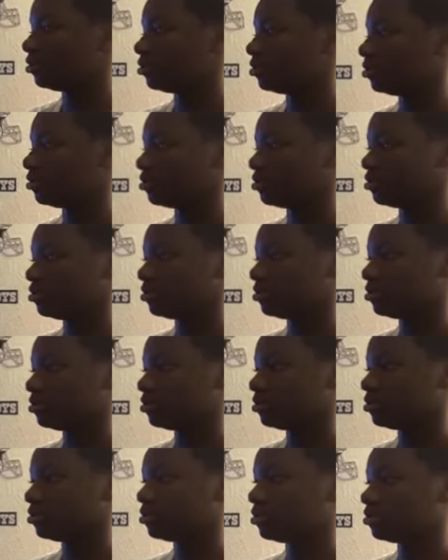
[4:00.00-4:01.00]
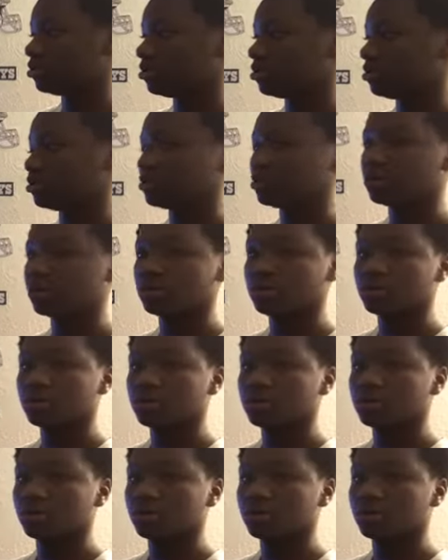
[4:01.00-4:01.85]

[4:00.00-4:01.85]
(silence)